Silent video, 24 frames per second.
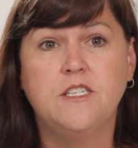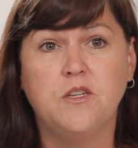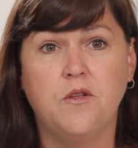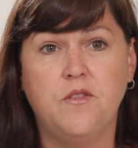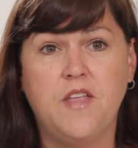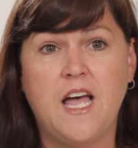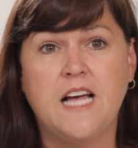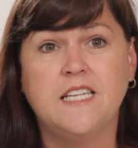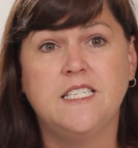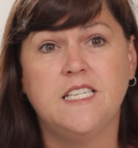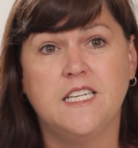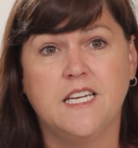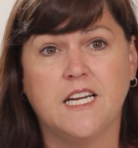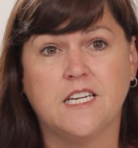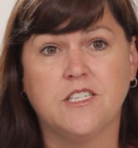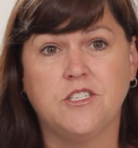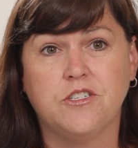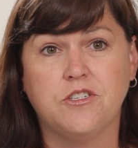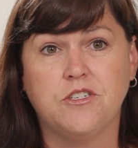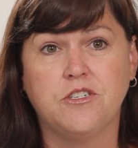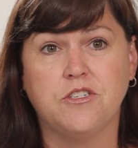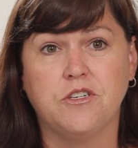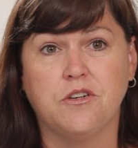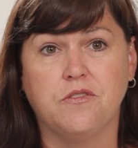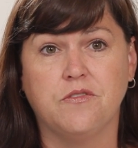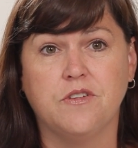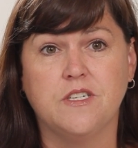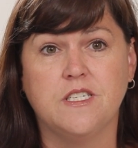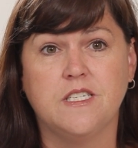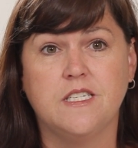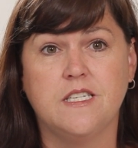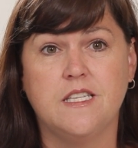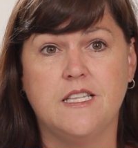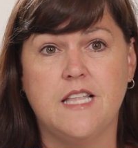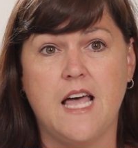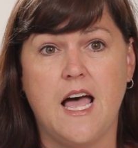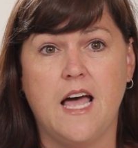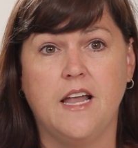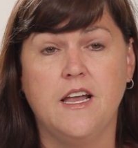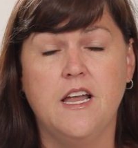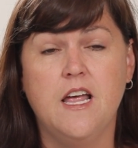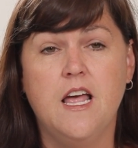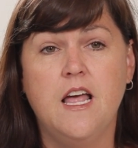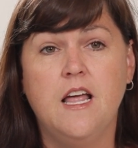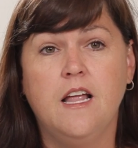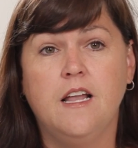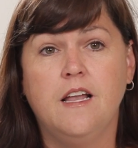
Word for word: So that's an extra service that